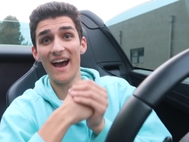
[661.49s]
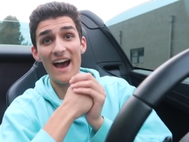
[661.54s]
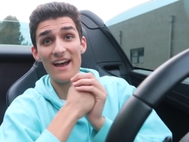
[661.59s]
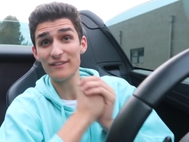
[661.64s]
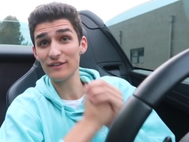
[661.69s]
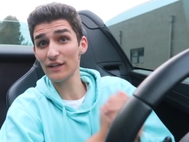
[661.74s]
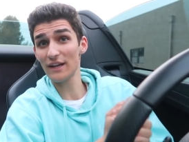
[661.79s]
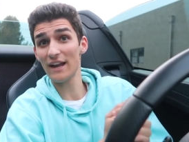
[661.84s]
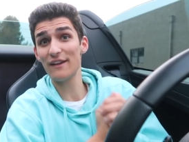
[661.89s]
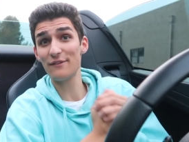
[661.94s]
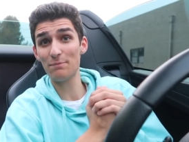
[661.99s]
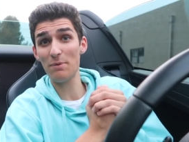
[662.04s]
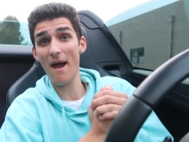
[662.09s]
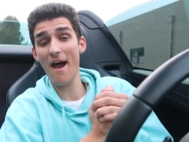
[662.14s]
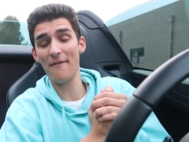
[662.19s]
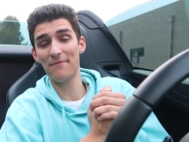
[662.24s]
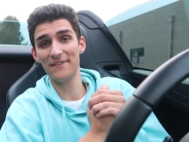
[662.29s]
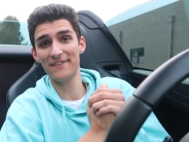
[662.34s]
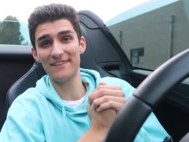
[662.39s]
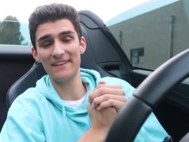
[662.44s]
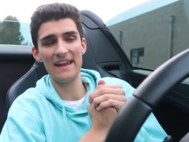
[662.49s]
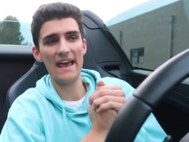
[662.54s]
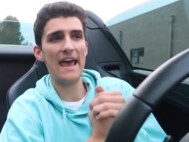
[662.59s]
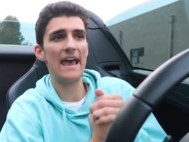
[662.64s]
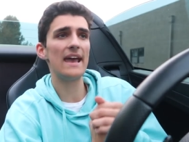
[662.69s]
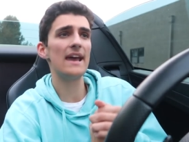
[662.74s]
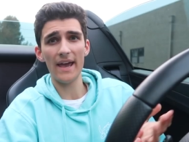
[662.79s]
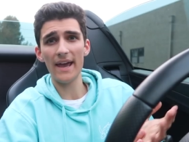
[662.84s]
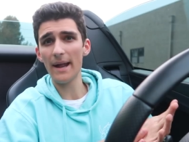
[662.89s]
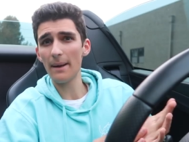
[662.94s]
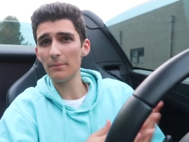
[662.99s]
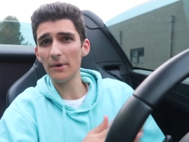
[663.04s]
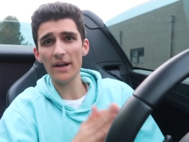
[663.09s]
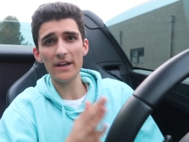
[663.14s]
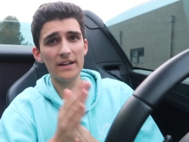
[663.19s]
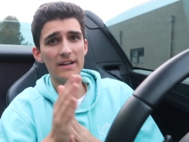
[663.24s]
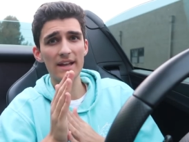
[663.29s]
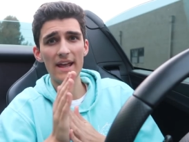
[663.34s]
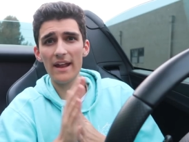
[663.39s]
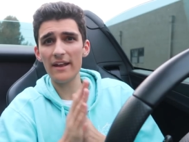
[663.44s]
I took a nice profit today and I'm
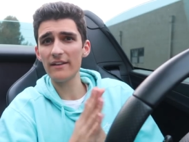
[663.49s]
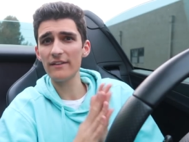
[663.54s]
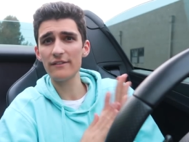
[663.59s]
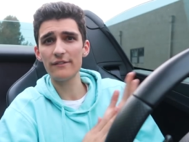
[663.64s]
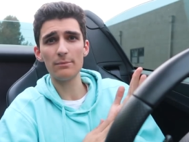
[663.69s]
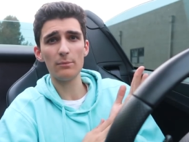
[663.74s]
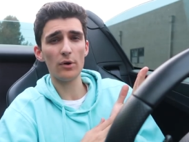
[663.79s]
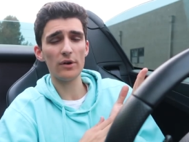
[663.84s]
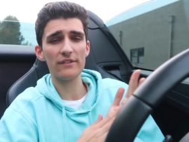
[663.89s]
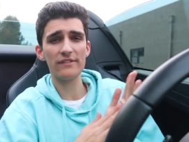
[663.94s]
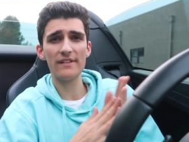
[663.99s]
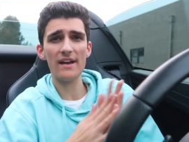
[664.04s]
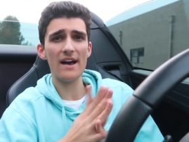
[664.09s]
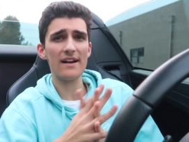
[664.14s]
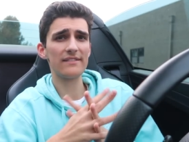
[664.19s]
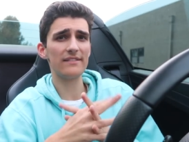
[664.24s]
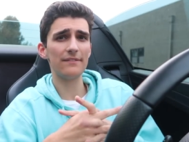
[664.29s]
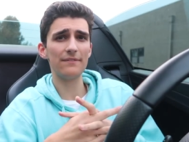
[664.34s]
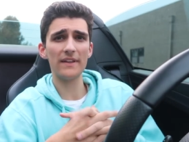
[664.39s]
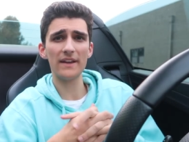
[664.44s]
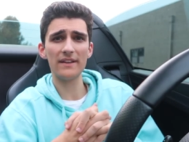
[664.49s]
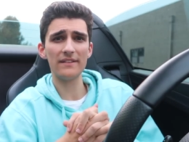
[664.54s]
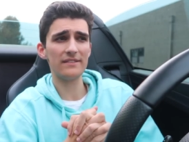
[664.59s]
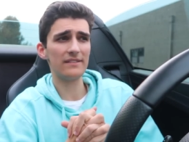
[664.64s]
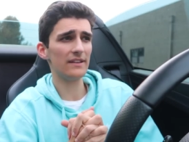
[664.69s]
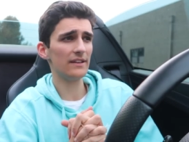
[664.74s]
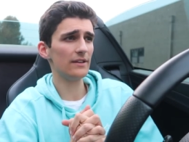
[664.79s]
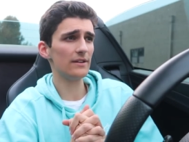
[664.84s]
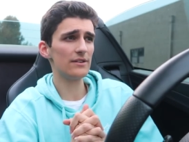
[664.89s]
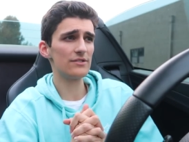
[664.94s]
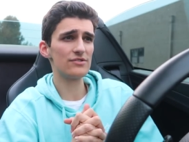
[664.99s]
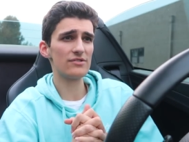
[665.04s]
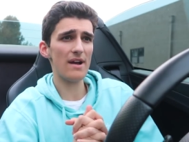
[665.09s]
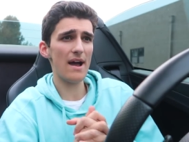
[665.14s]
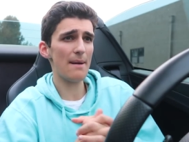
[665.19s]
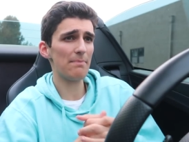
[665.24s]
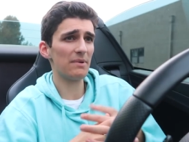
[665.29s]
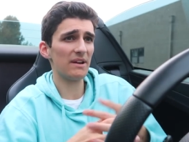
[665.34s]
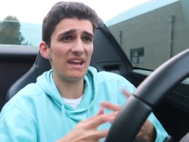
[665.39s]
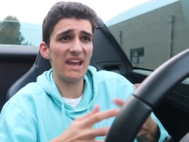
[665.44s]
ready to get into some more stocks if they continue to
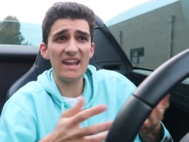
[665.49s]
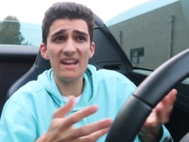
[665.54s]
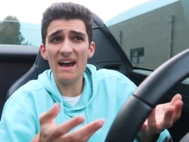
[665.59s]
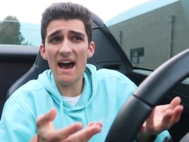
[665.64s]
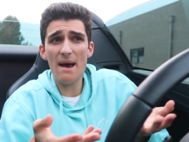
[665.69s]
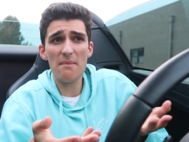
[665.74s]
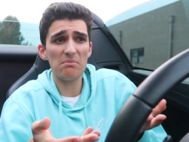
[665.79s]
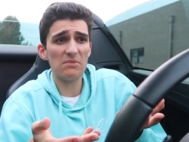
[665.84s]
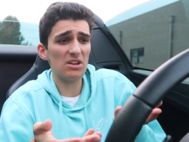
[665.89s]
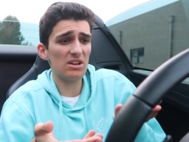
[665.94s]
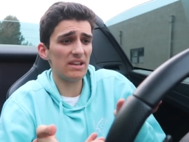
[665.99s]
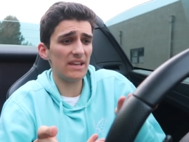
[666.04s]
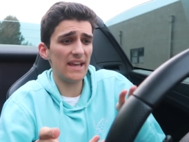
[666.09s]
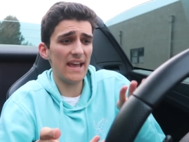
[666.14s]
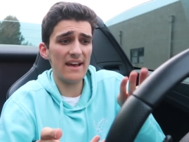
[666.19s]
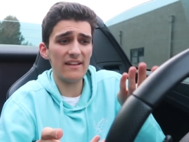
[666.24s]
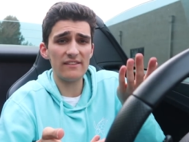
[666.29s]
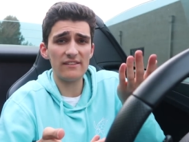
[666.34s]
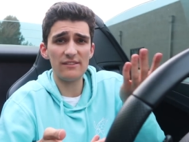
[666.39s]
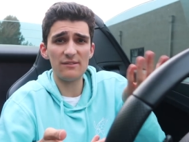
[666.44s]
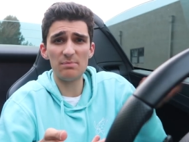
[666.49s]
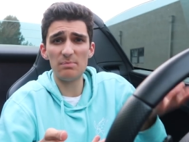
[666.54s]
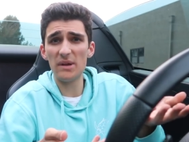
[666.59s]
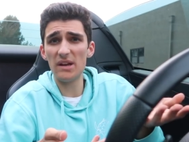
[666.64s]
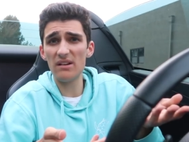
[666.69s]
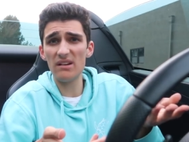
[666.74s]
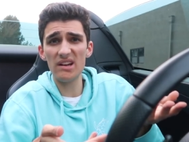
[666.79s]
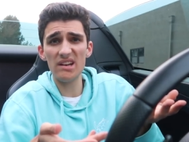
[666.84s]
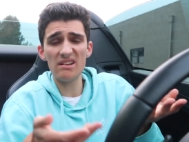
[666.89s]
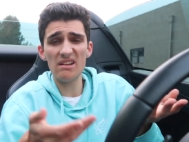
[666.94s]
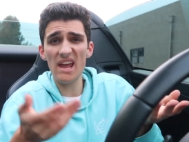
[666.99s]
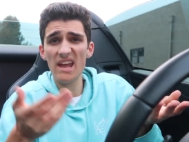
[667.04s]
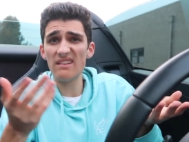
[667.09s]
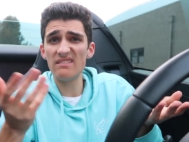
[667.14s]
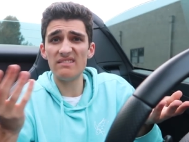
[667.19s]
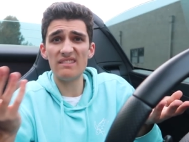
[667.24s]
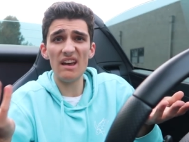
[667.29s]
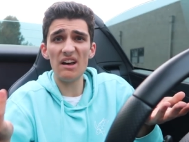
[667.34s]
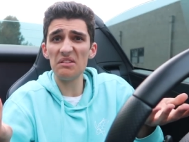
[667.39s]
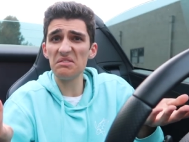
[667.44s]
drop. Again, I'm looking at Spirit
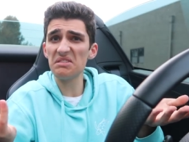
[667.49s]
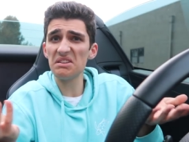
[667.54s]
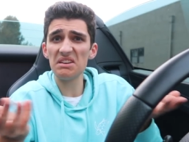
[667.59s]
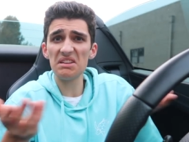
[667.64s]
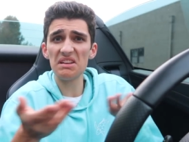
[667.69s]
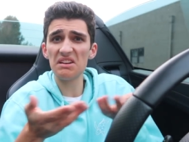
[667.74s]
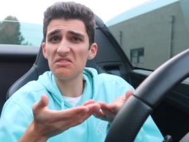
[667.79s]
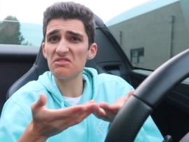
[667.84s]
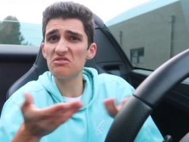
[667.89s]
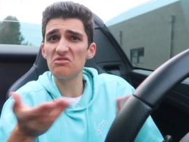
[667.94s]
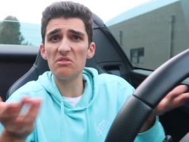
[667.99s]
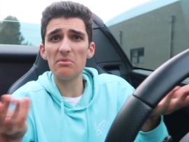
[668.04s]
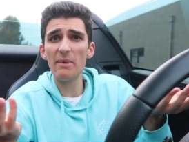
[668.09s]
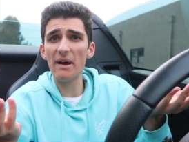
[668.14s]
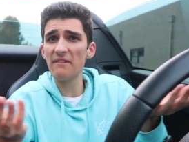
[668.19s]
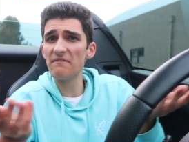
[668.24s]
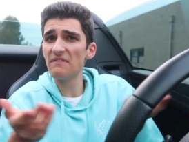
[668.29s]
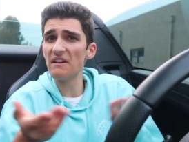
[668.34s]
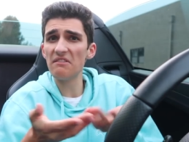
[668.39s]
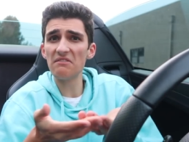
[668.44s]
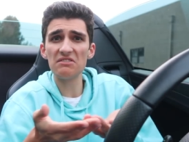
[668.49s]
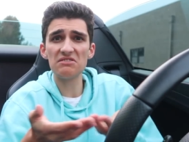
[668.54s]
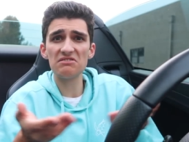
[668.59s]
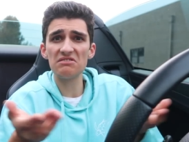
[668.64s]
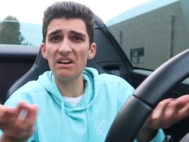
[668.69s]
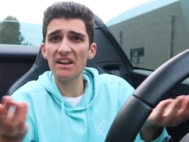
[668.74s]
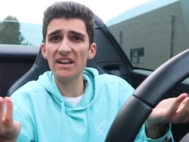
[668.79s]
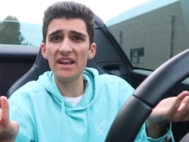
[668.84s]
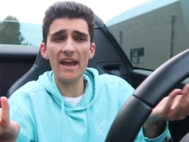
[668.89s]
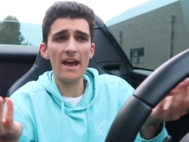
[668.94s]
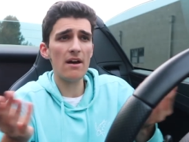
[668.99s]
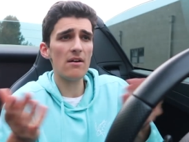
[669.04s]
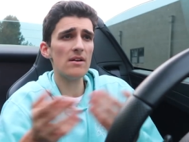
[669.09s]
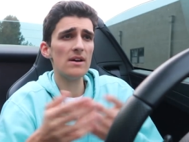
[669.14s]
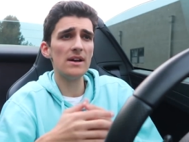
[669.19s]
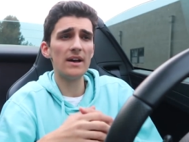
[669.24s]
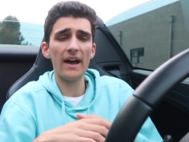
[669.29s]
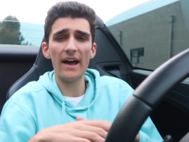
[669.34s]
and Delta. They're two of my favorites right now.